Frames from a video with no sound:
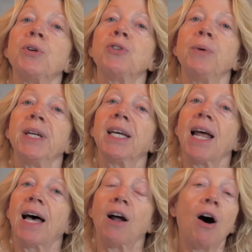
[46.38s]
doing it
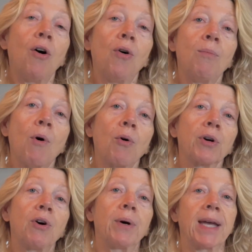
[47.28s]
at home
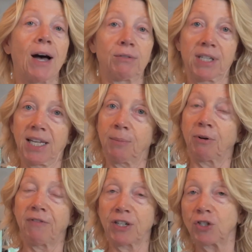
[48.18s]
or going out to get it
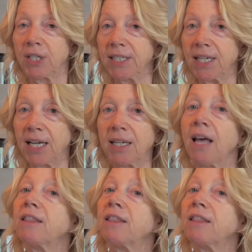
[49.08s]
professionally done,